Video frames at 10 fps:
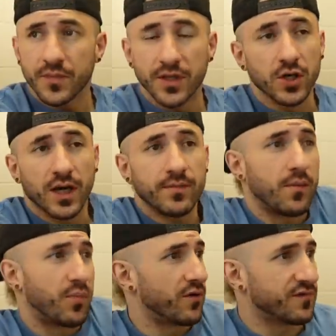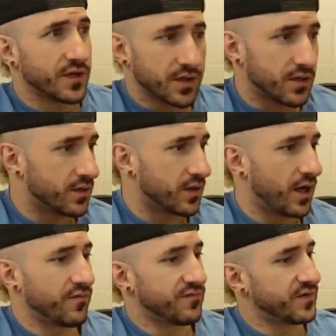And look, I'm not perfect.
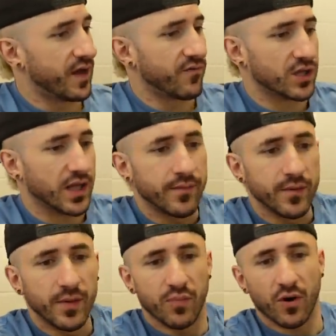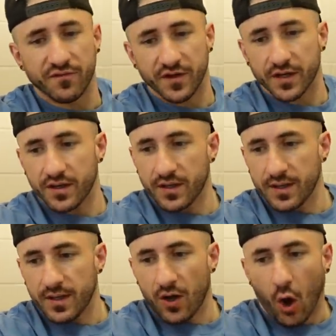I've never claimed to be perfect.
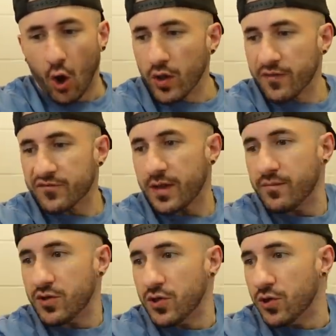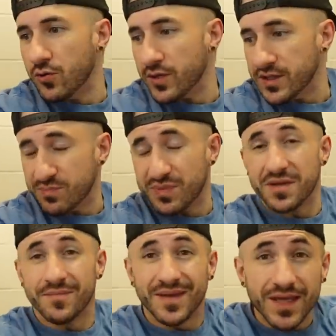All I've claimed to do is
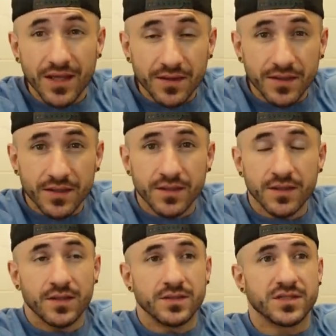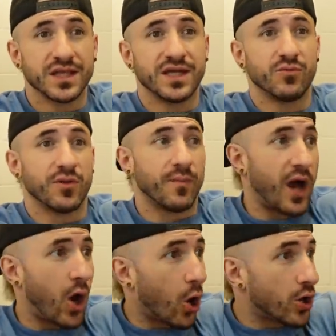be me to lead with
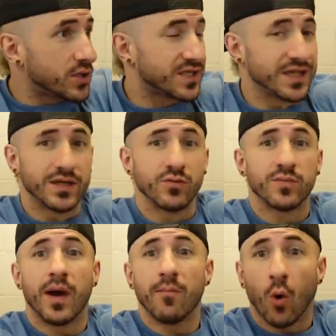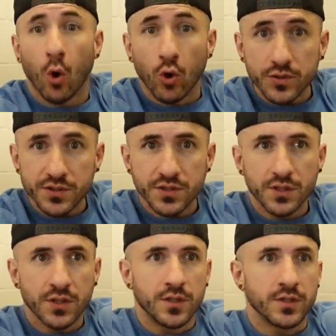my heart, to lead with my morals,
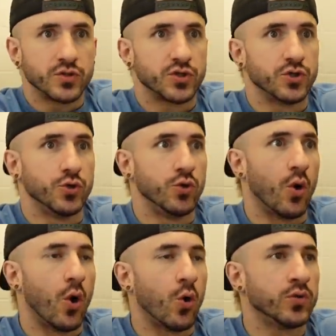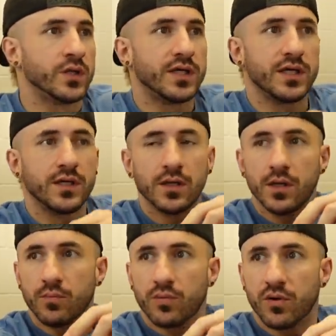to only
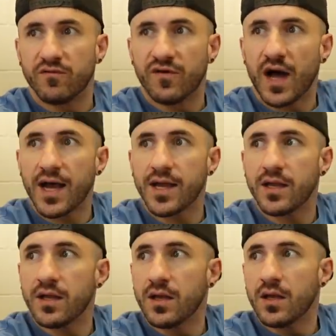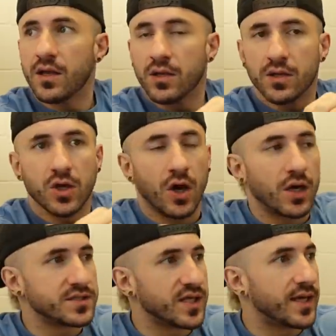provide
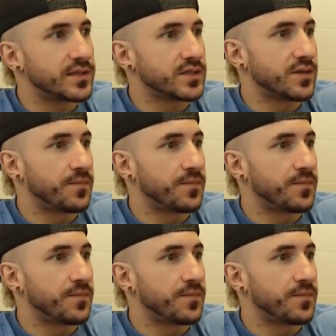content,